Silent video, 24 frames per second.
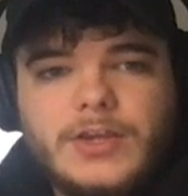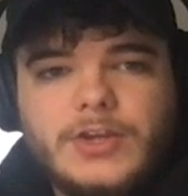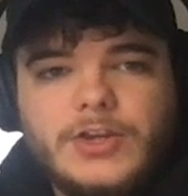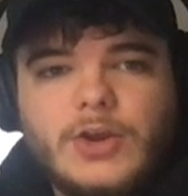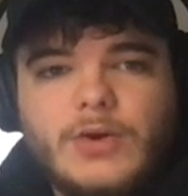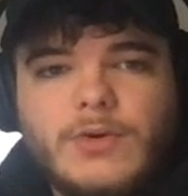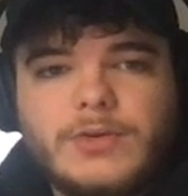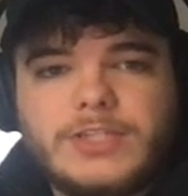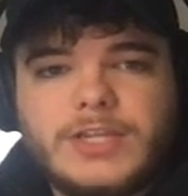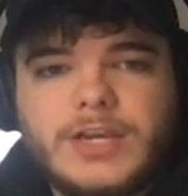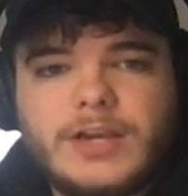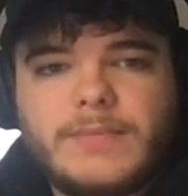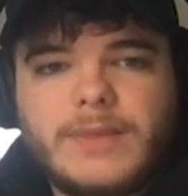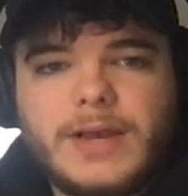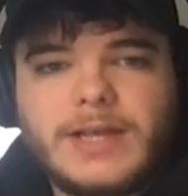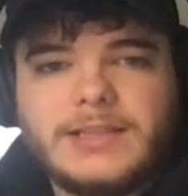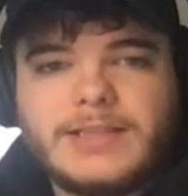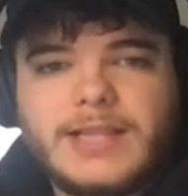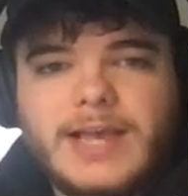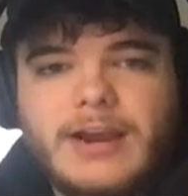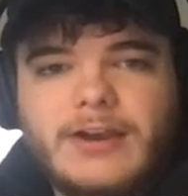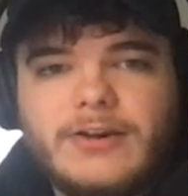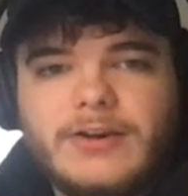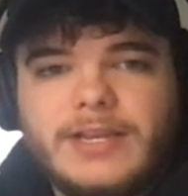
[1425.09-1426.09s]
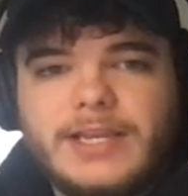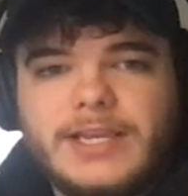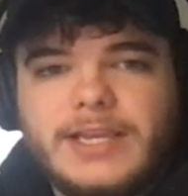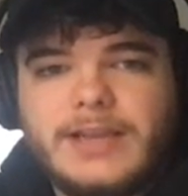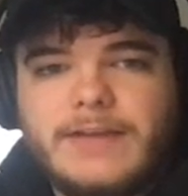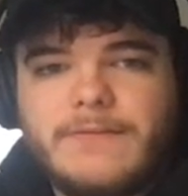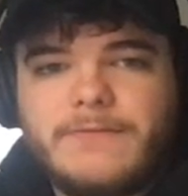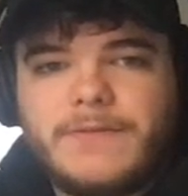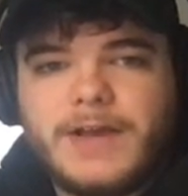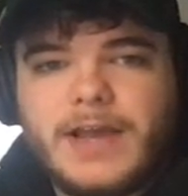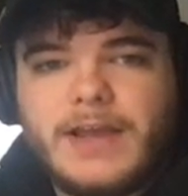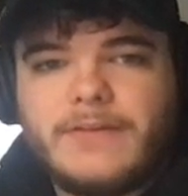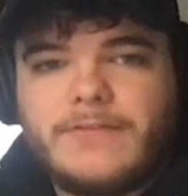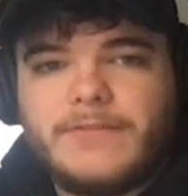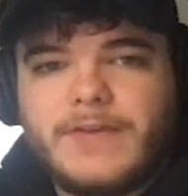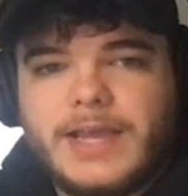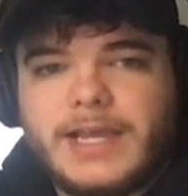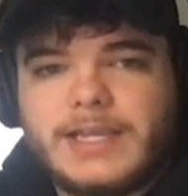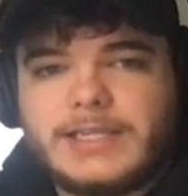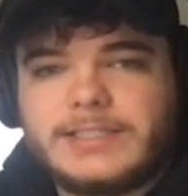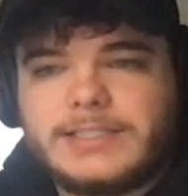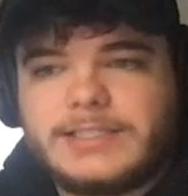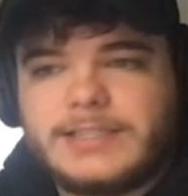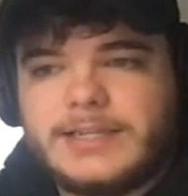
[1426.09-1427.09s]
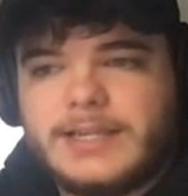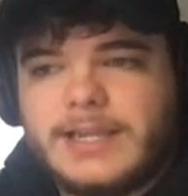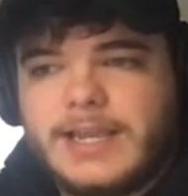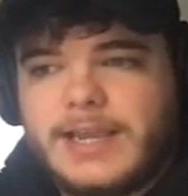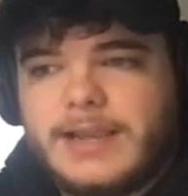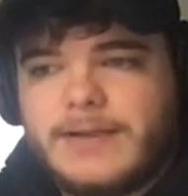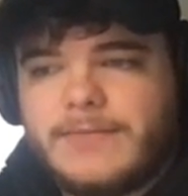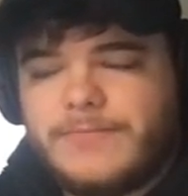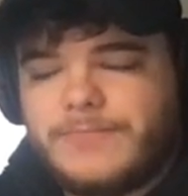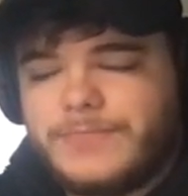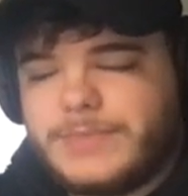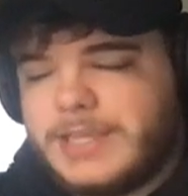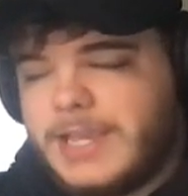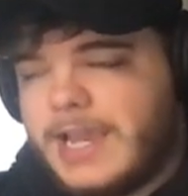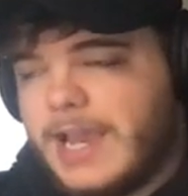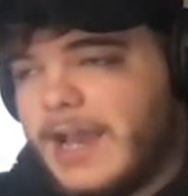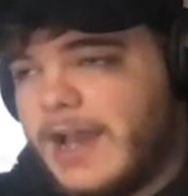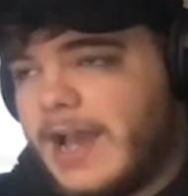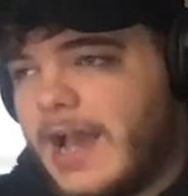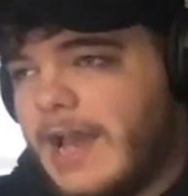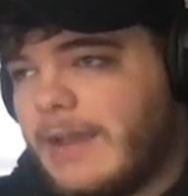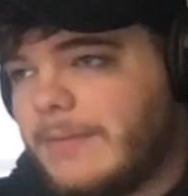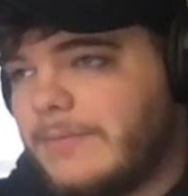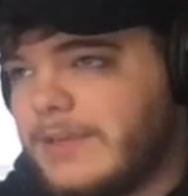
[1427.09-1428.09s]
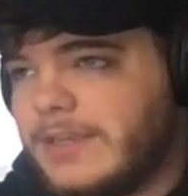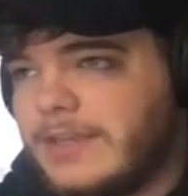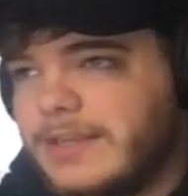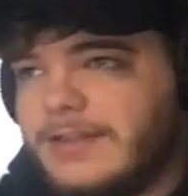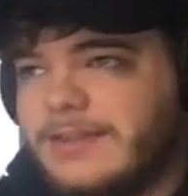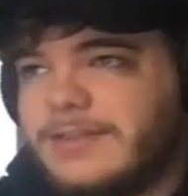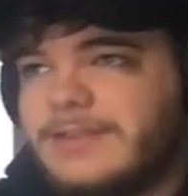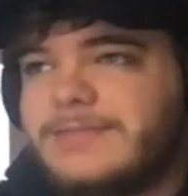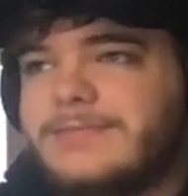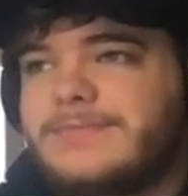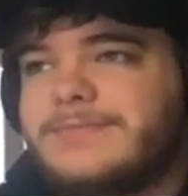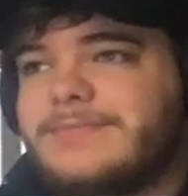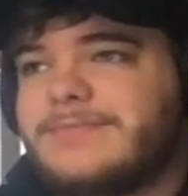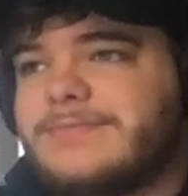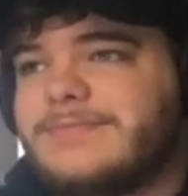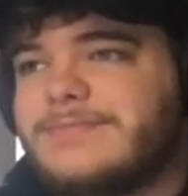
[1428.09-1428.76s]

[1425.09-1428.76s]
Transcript: No one talking about Lowry hit 5X today. Yeah, I mean,